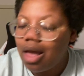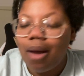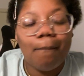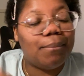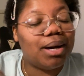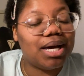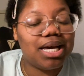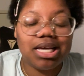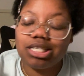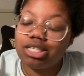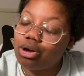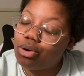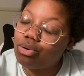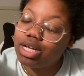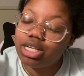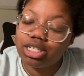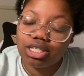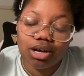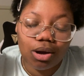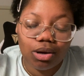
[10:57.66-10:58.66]
But he showed
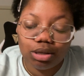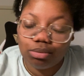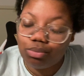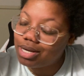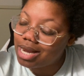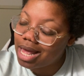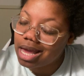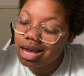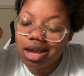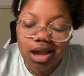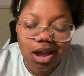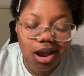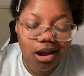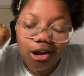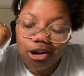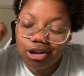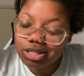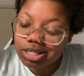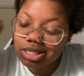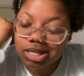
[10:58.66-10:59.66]
his shoulders with that
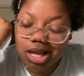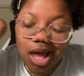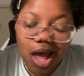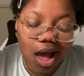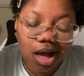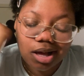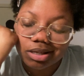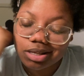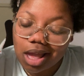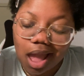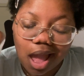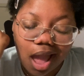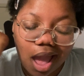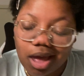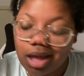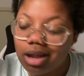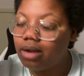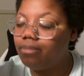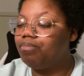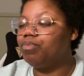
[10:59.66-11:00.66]
ears up,
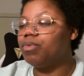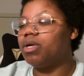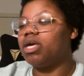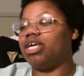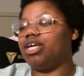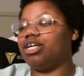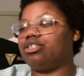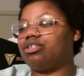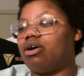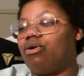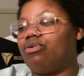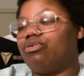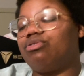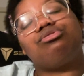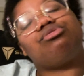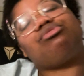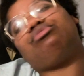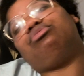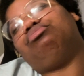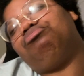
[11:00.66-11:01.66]
yeah. He showed
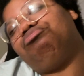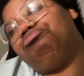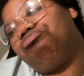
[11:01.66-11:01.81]
us.